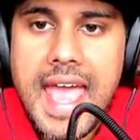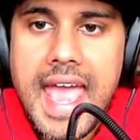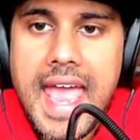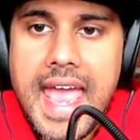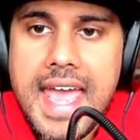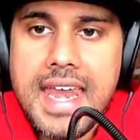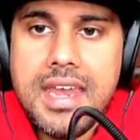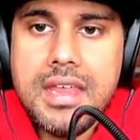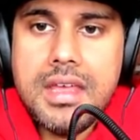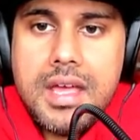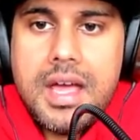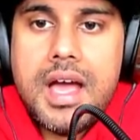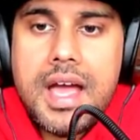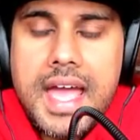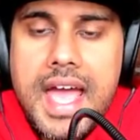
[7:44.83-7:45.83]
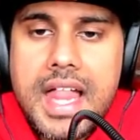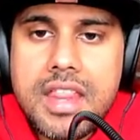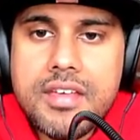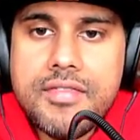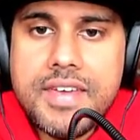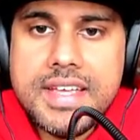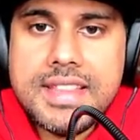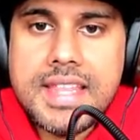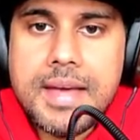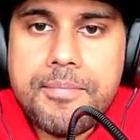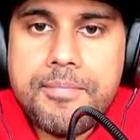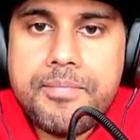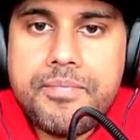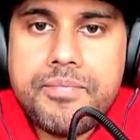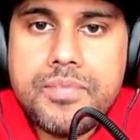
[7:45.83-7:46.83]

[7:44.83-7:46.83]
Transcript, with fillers: and elevate them.